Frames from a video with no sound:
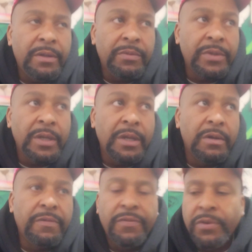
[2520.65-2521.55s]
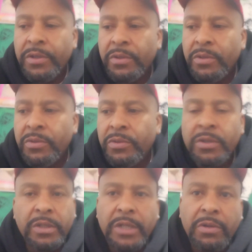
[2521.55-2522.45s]
I don't think he could afford to lose
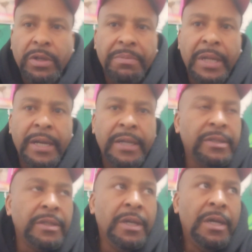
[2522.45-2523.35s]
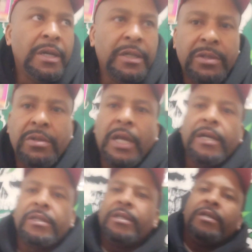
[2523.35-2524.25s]
because he gonna get blasted. Because,
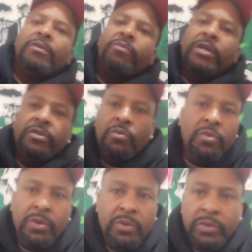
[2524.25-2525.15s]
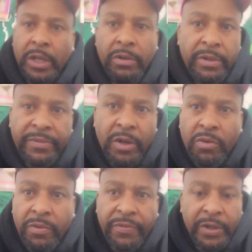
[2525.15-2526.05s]
like I said, the rest of the world they don't even
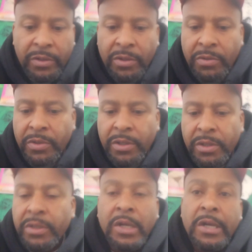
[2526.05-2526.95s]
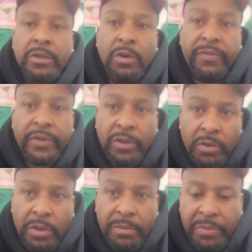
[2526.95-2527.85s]
know who the fuck dude is. So if he
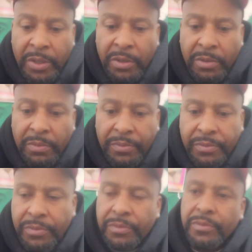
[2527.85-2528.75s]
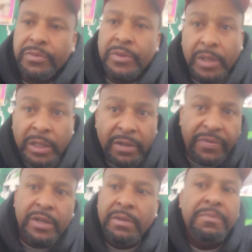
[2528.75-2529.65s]
do get beat, because
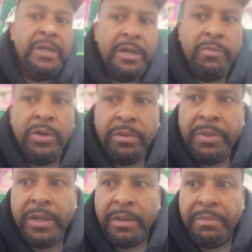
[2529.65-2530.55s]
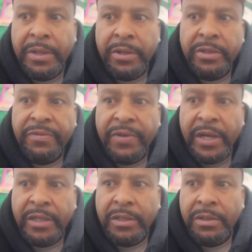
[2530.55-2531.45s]
if he get beat, it will be in embarrassing
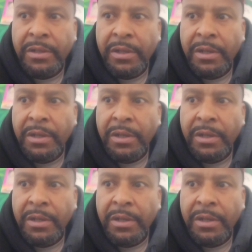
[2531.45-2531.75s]
fashion.